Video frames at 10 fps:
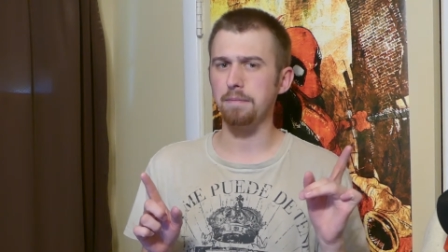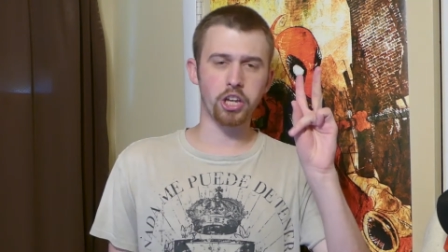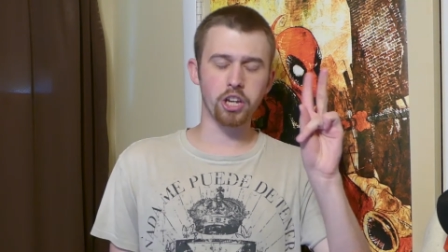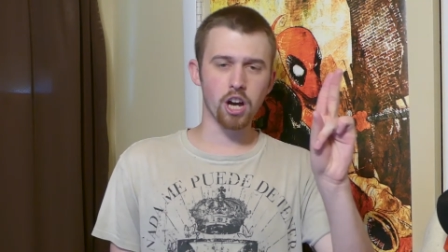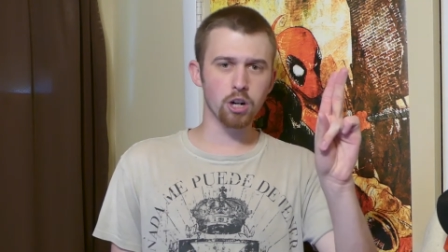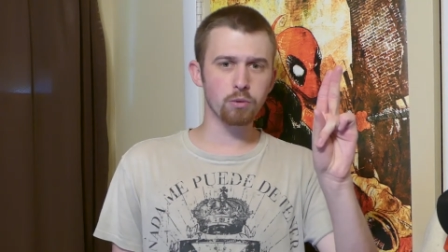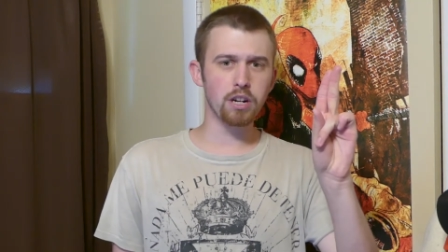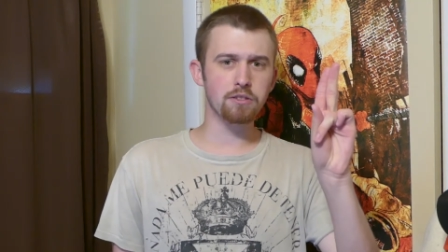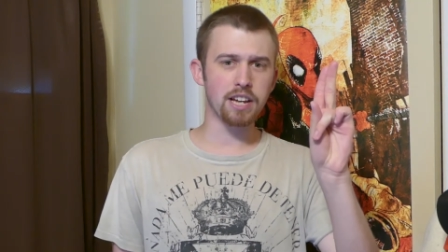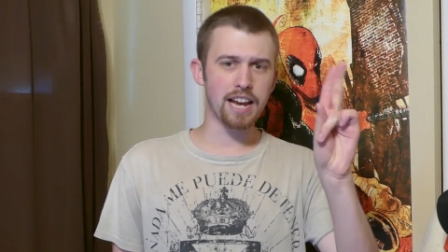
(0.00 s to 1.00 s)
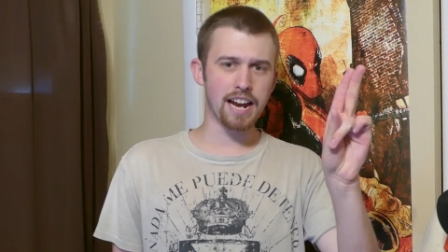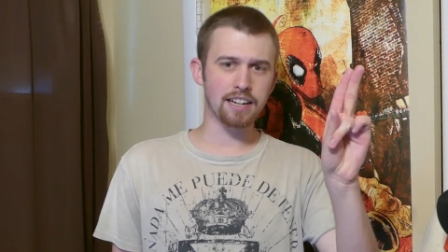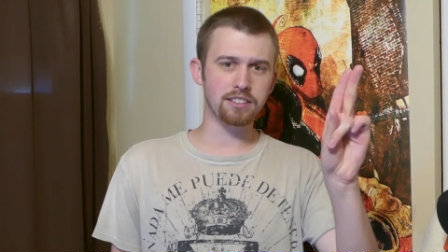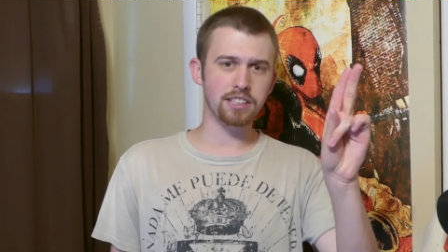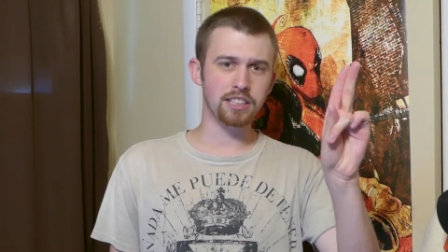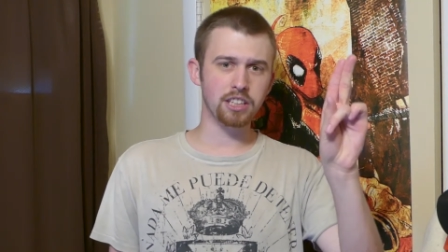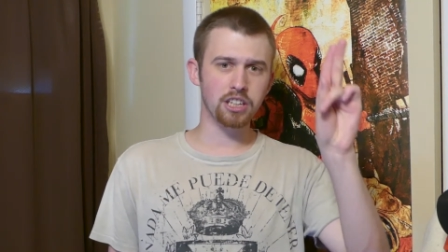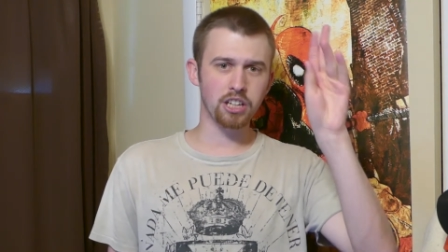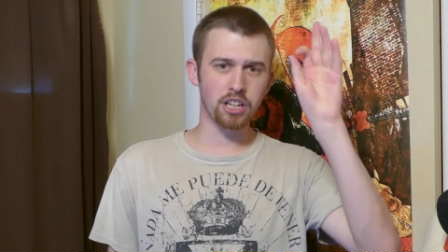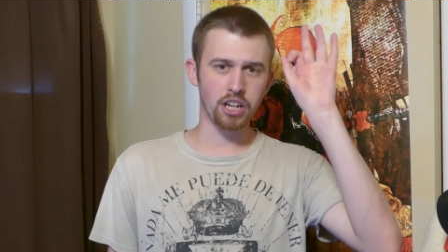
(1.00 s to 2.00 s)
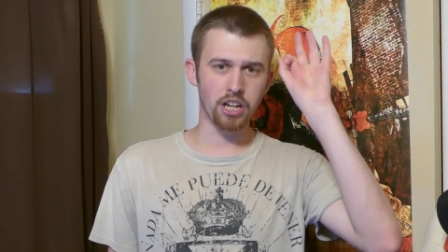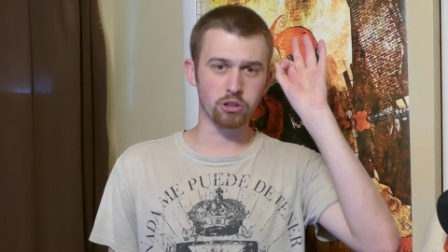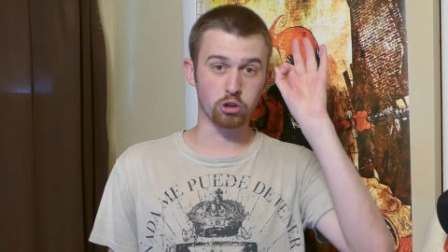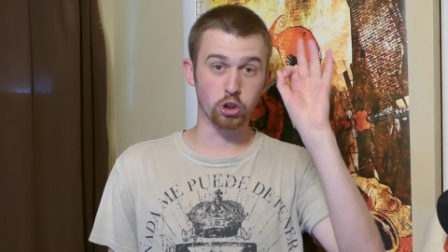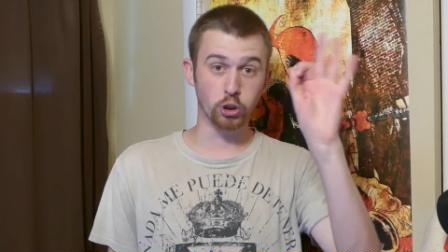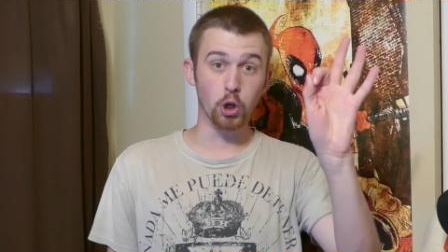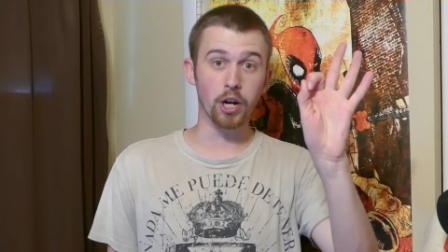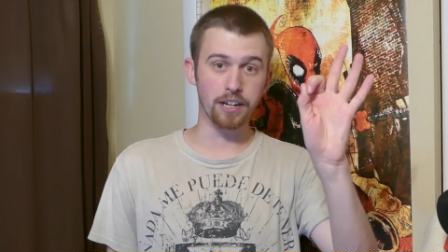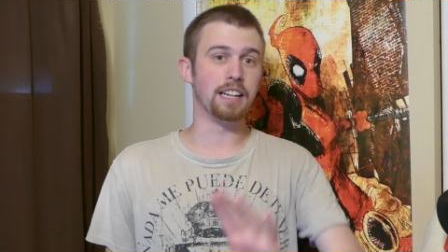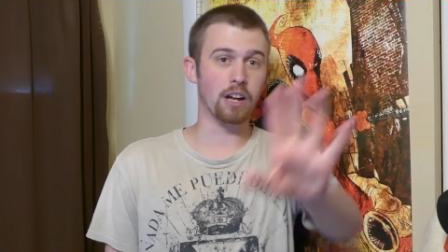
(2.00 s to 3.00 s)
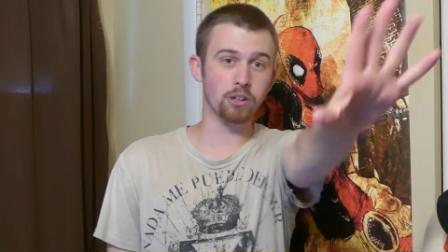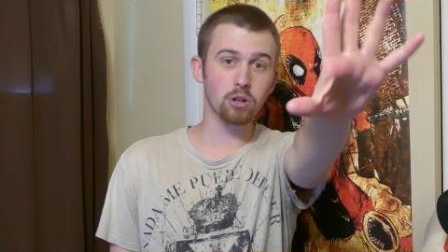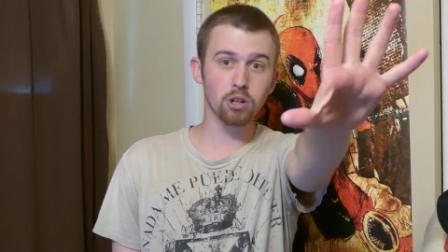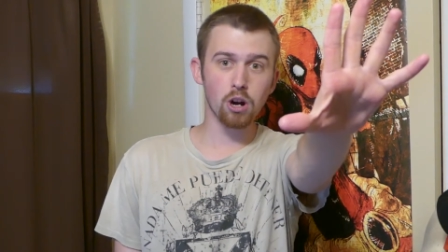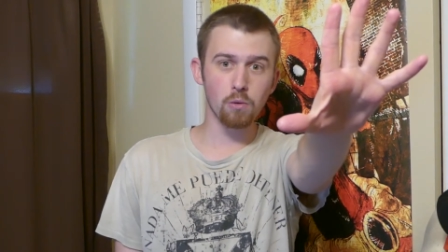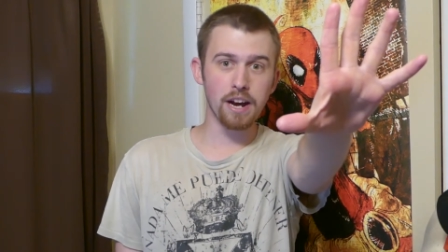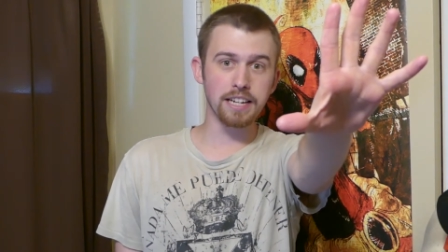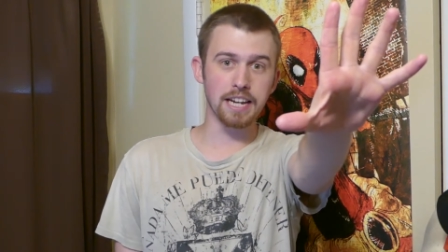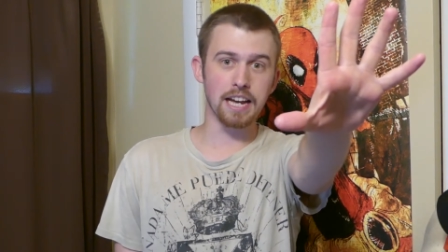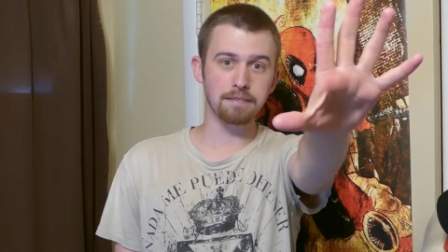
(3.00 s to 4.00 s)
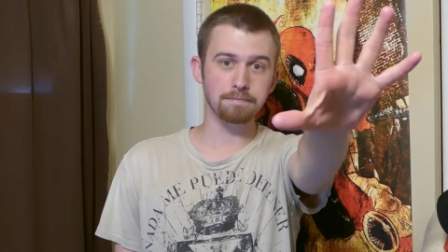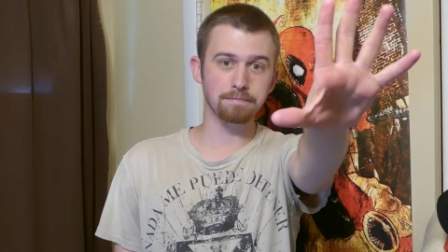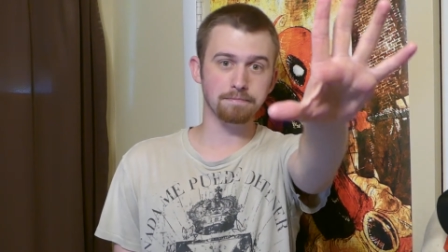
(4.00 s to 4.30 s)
Keanu Reeves acting is good. Now don't go away yet,